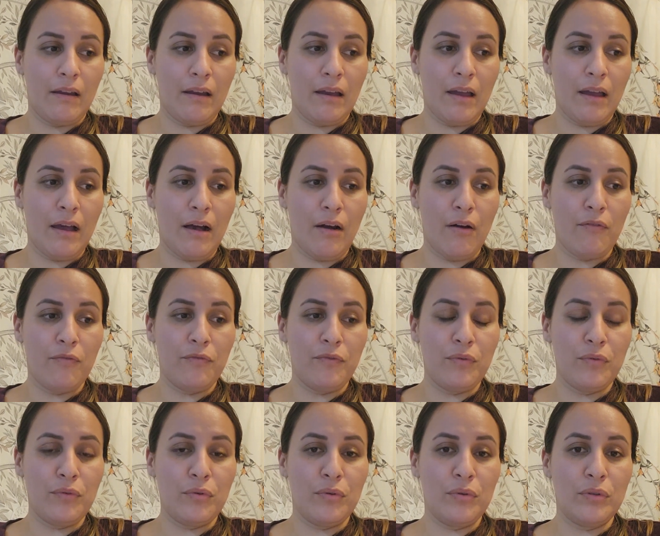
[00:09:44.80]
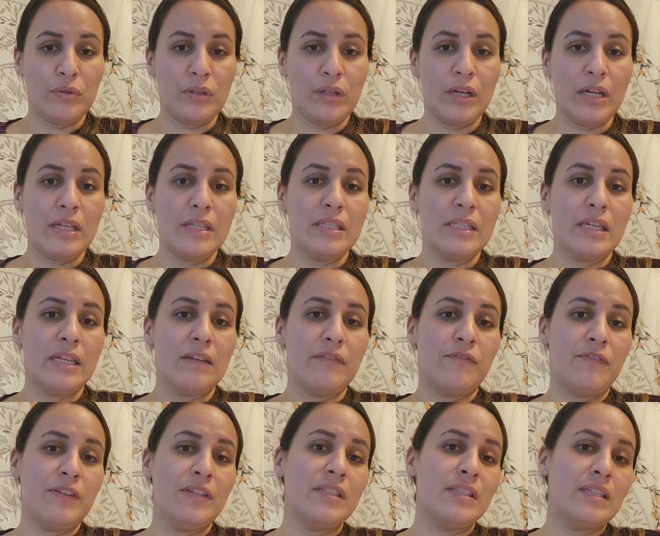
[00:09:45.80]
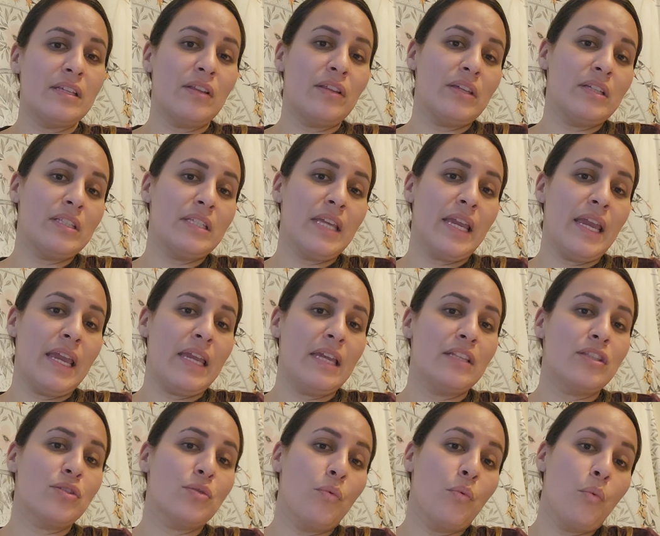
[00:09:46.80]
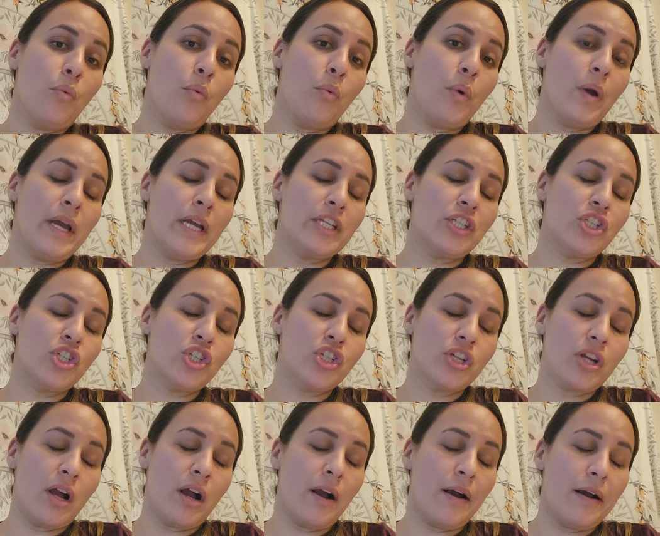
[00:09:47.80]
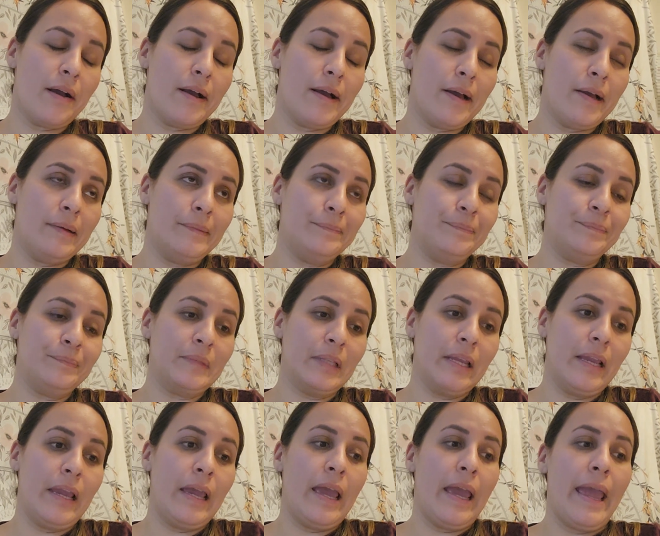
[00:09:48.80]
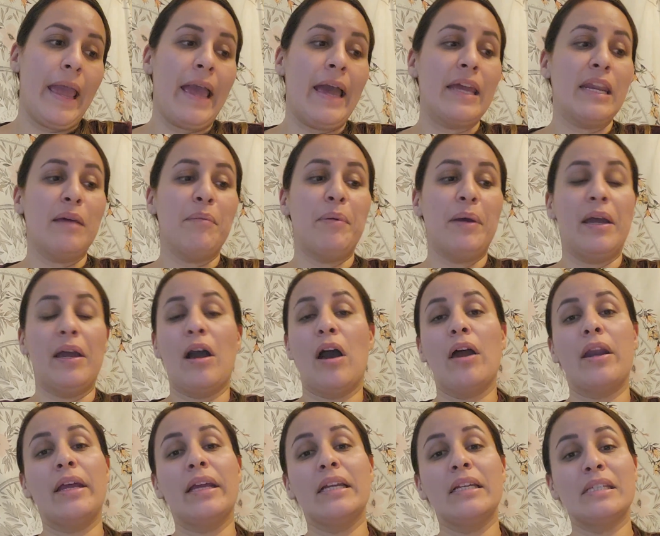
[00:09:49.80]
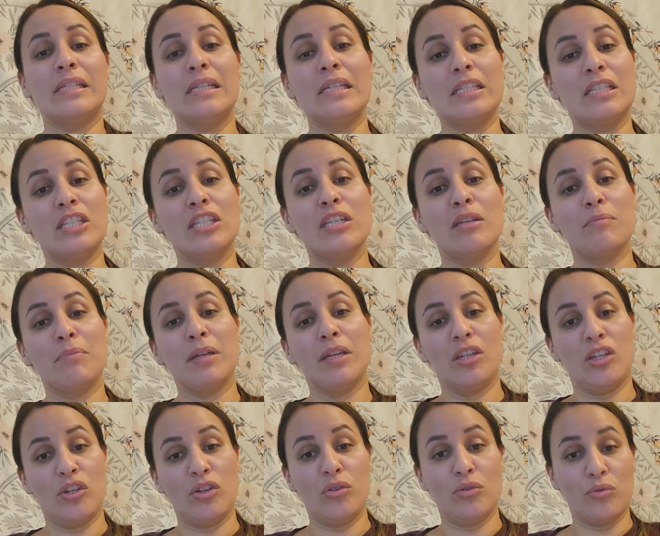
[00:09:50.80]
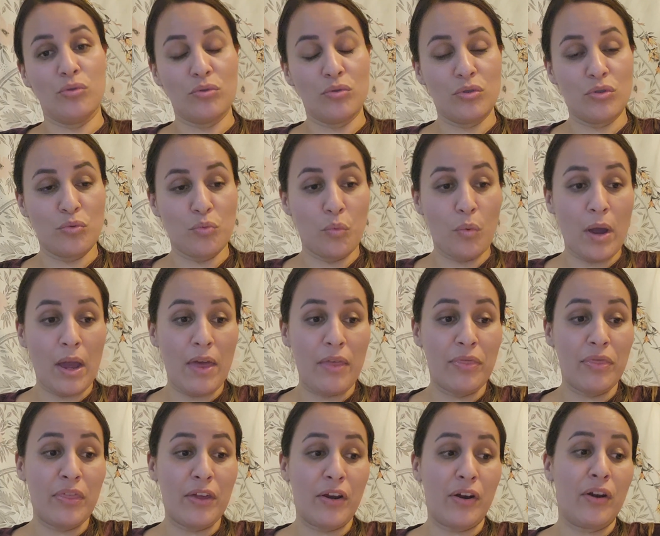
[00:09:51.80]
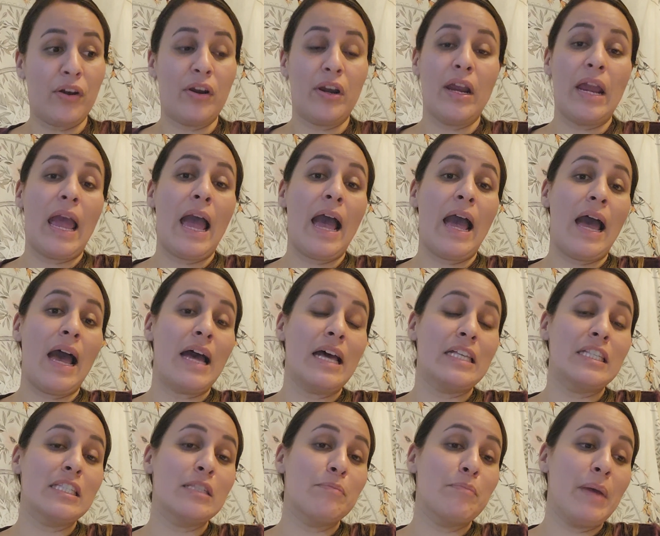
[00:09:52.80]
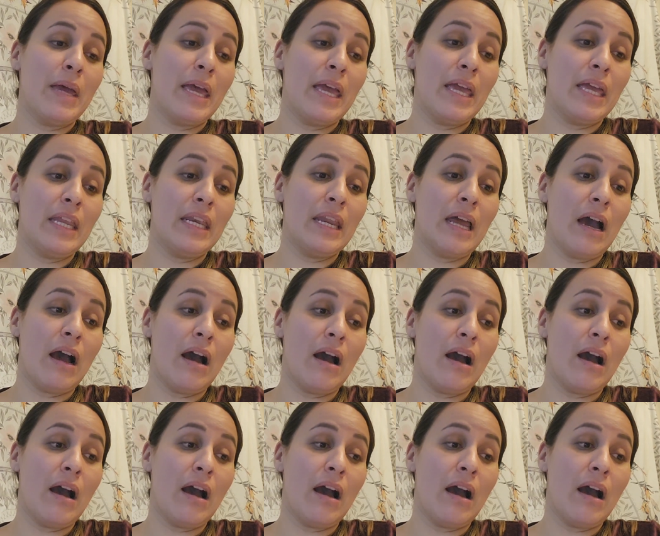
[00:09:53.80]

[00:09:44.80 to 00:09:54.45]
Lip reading: helpful because it facilitates which antibiotics needs to be used when there has been